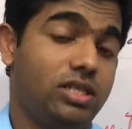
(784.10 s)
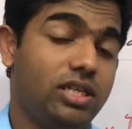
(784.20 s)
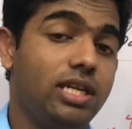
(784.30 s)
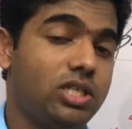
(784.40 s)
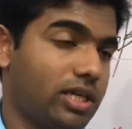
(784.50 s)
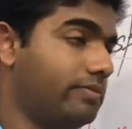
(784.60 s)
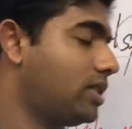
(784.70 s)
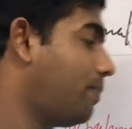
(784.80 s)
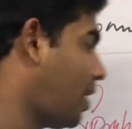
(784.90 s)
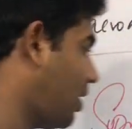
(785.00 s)
itself,
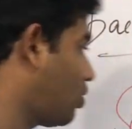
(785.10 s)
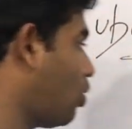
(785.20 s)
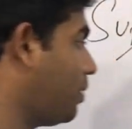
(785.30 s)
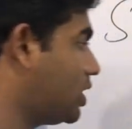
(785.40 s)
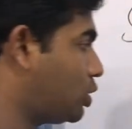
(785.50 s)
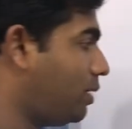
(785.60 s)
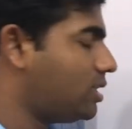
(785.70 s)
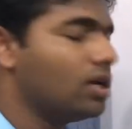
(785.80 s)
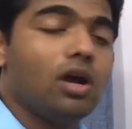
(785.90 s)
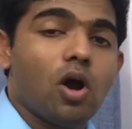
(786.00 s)
subacromial space
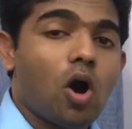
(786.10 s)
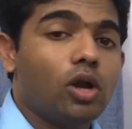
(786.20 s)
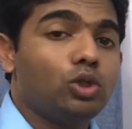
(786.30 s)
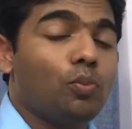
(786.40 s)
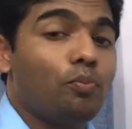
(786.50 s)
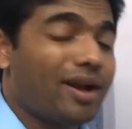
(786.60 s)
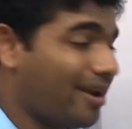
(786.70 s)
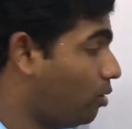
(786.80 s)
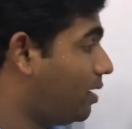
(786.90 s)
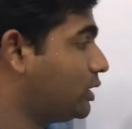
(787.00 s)
or
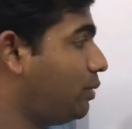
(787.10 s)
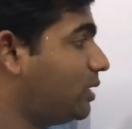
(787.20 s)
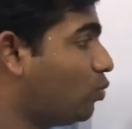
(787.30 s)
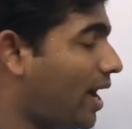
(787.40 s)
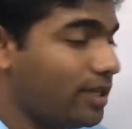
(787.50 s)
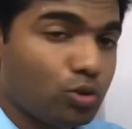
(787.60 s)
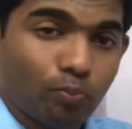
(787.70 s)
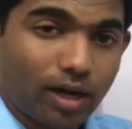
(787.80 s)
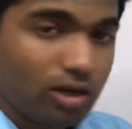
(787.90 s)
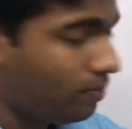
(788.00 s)
suprahumeral space. Why
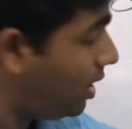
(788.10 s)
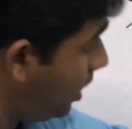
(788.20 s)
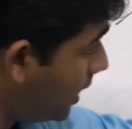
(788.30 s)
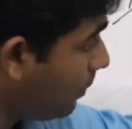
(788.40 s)
suprahumeral?